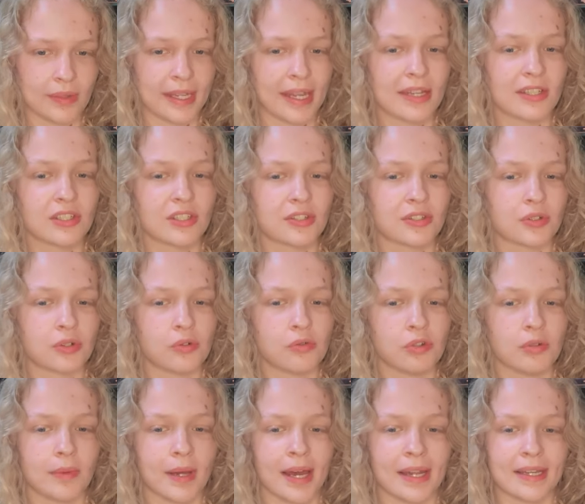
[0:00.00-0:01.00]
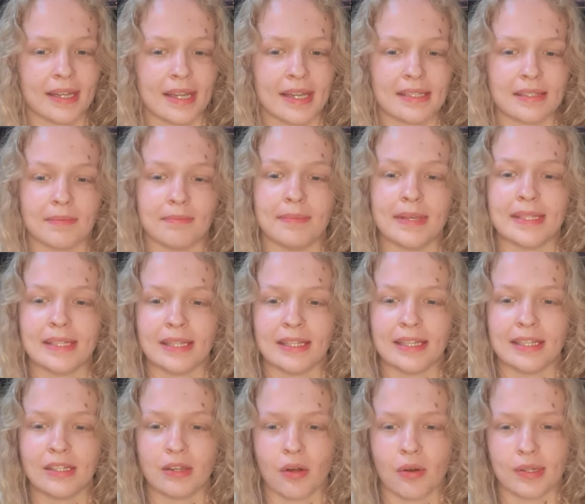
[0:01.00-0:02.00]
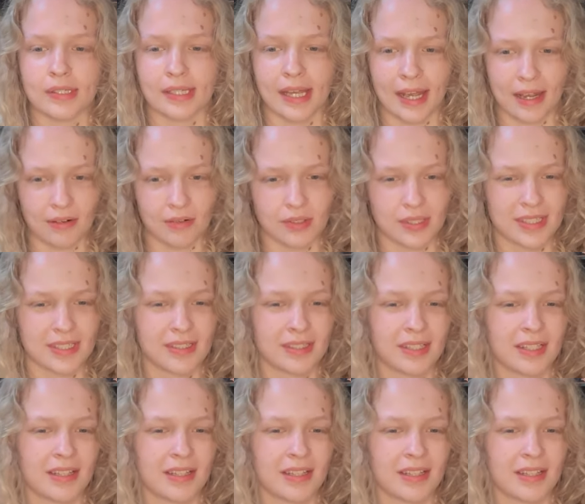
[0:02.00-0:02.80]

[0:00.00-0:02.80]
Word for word: They enter the schoolroom and is immediately knocked out.